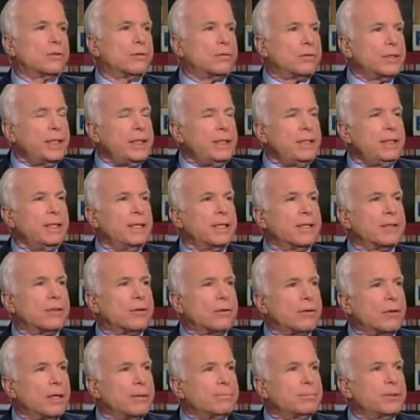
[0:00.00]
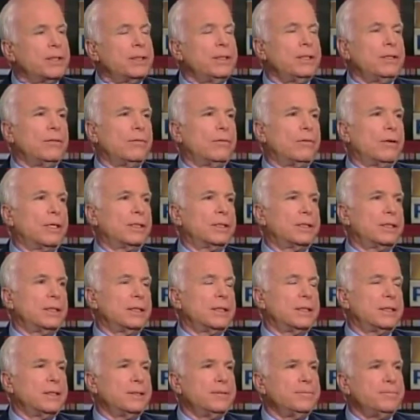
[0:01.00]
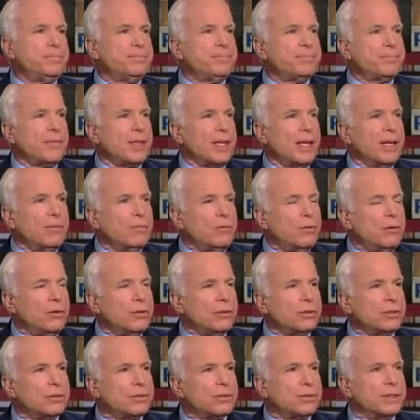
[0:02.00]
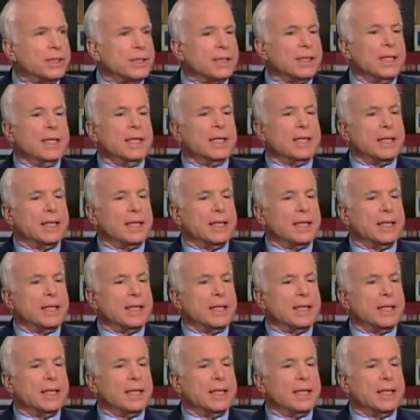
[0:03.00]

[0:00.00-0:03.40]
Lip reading: greed, and corruption in Washington and Wall Street.